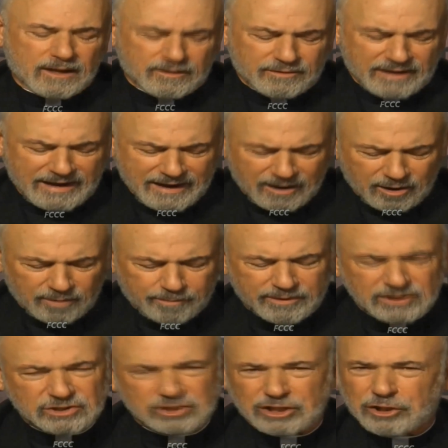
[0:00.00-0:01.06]
They help
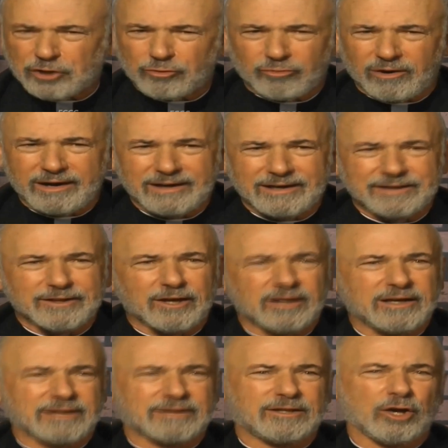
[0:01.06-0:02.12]
us, and they're right in
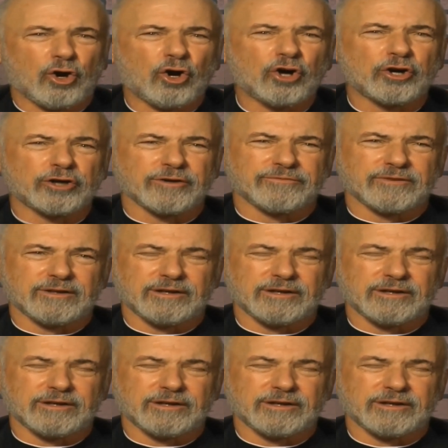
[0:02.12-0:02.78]
the heart of